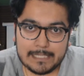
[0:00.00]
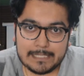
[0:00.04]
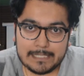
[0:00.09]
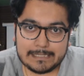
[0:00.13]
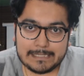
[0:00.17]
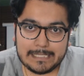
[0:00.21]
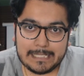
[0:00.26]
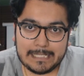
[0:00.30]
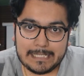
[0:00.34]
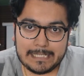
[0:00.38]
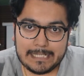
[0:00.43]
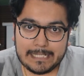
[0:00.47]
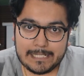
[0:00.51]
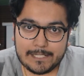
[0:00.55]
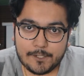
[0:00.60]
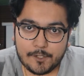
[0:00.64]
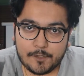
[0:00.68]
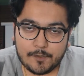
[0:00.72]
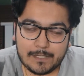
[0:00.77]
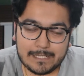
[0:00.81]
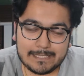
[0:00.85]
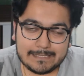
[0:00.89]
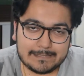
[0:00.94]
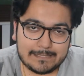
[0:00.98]
then later
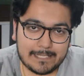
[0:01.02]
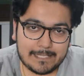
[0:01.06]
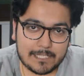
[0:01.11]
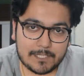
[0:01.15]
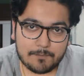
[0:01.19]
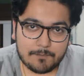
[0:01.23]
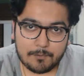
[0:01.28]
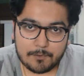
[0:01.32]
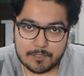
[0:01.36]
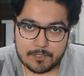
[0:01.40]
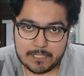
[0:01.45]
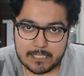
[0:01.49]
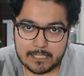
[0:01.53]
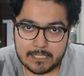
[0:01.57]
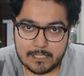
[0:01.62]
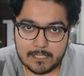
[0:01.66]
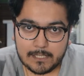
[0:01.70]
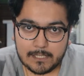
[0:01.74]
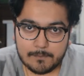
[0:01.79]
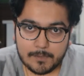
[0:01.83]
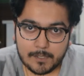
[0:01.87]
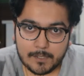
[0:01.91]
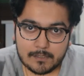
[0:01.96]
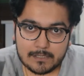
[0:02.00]
on as things
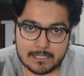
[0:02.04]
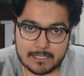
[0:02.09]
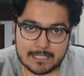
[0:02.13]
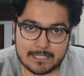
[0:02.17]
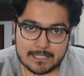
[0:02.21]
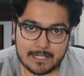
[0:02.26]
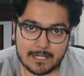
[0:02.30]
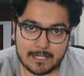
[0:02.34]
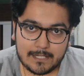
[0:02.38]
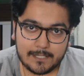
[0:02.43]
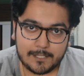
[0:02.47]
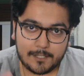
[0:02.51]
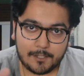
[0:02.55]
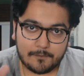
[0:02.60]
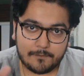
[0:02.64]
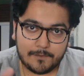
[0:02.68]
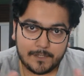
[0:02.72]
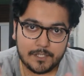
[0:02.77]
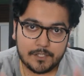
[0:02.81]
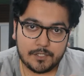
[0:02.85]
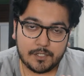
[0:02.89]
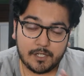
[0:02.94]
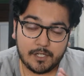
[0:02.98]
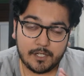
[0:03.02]
proceeded because I started out
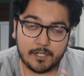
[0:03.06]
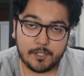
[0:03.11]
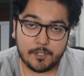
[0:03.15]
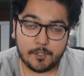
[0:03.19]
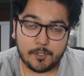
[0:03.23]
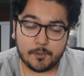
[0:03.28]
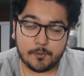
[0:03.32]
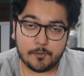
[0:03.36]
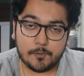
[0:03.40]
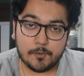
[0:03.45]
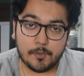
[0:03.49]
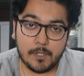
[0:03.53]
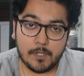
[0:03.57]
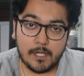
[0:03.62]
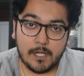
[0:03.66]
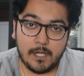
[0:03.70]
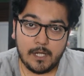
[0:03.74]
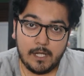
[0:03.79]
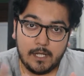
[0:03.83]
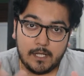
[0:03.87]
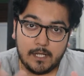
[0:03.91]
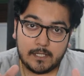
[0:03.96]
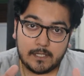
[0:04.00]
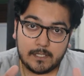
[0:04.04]
venturing into
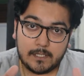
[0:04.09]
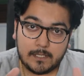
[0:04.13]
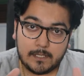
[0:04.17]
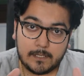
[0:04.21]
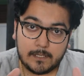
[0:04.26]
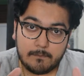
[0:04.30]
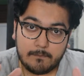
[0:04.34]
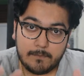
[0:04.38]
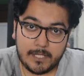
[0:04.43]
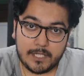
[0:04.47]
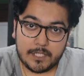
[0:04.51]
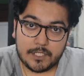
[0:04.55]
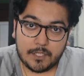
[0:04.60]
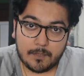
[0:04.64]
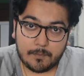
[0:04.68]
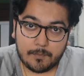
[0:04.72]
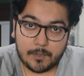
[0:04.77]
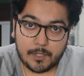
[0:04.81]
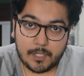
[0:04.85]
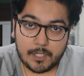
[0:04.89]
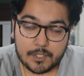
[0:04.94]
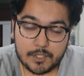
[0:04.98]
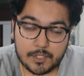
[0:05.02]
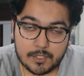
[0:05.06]
uh, major
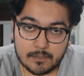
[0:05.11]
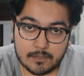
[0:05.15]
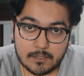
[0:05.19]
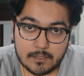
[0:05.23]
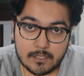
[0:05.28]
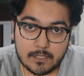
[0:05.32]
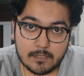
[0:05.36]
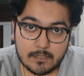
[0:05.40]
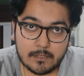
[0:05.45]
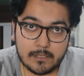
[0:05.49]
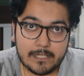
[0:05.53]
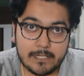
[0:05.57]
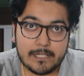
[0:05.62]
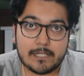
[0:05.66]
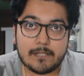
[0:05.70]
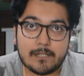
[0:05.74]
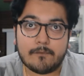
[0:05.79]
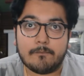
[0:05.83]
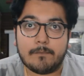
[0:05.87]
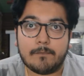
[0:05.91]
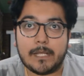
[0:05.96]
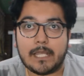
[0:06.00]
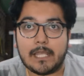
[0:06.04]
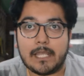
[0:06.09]
productions it
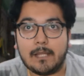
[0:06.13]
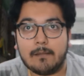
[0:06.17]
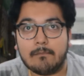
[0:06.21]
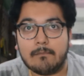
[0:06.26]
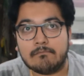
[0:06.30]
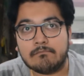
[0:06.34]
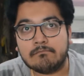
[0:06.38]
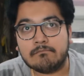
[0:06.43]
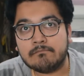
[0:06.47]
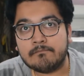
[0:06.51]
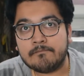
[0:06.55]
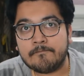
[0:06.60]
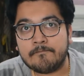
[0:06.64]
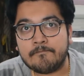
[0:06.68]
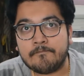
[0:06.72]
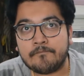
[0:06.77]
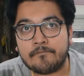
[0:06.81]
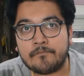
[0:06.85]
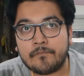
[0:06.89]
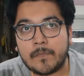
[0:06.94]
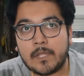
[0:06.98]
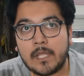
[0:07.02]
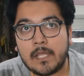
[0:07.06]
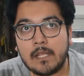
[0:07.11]
became
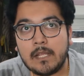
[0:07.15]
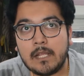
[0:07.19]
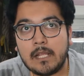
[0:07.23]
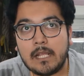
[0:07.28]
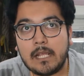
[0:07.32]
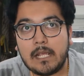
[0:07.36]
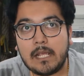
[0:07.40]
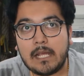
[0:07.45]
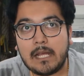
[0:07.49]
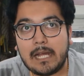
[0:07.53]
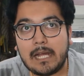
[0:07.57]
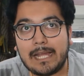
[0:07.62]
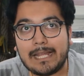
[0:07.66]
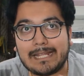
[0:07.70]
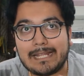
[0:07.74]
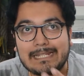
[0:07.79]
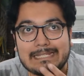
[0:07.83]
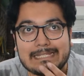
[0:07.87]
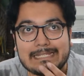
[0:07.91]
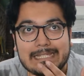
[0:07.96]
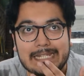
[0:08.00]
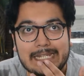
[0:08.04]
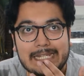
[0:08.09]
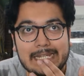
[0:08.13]
I
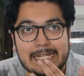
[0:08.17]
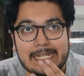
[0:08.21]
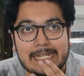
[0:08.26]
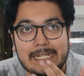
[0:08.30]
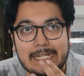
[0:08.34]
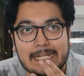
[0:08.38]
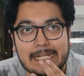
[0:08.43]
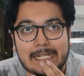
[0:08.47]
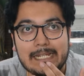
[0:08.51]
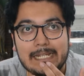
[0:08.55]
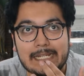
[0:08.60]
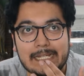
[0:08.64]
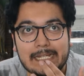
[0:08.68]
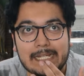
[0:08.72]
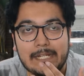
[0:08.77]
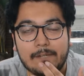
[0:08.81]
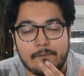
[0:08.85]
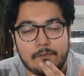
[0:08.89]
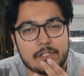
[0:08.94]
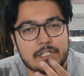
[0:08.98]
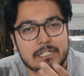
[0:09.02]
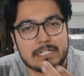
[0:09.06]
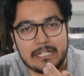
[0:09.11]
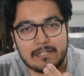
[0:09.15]
can say
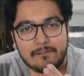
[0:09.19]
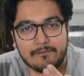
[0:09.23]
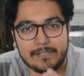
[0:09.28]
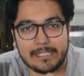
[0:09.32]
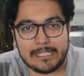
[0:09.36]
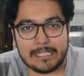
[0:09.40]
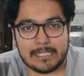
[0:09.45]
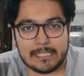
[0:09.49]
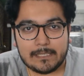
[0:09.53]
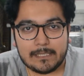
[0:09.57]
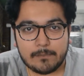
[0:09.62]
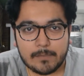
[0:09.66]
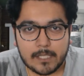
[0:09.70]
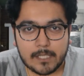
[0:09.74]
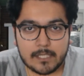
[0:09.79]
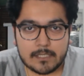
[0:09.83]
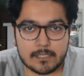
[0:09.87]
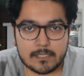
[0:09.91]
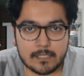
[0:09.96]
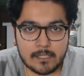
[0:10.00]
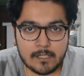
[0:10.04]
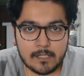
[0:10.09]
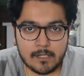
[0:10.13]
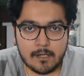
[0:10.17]
it was still weekly
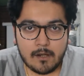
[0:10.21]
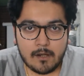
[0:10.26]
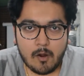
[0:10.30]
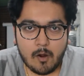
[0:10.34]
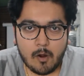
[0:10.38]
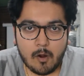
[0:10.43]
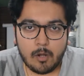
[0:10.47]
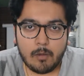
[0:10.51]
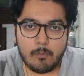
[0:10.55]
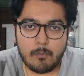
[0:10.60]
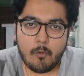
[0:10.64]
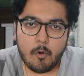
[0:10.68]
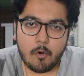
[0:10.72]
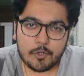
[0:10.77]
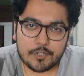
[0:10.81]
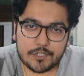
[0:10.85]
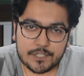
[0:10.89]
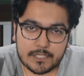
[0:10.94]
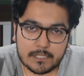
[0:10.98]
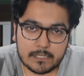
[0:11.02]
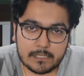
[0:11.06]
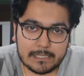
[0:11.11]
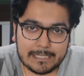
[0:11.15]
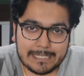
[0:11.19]
because
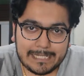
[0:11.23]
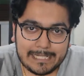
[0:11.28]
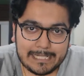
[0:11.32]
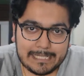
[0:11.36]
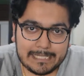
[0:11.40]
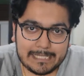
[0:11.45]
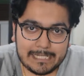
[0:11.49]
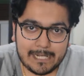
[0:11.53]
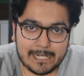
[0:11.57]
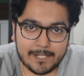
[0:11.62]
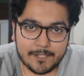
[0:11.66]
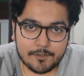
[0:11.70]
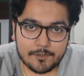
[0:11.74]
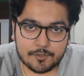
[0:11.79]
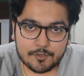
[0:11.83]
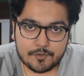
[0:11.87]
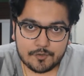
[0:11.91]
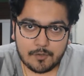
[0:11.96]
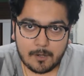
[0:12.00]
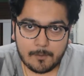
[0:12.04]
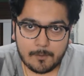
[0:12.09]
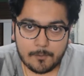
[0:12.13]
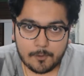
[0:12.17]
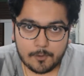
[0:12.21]
almost daily I used
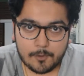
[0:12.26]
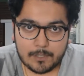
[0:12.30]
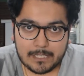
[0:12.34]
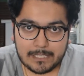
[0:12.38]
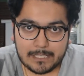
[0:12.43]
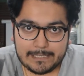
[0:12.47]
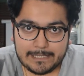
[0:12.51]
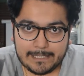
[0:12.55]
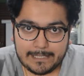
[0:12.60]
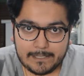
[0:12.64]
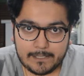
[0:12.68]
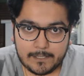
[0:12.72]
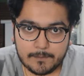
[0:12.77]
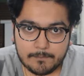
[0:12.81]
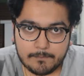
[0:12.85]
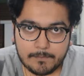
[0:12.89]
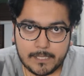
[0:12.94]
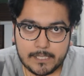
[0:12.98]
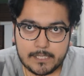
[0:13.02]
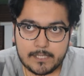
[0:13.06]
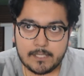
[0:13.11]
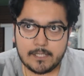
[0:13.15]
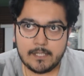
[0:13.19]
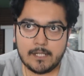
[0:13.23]
to upload content
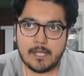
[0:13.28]
but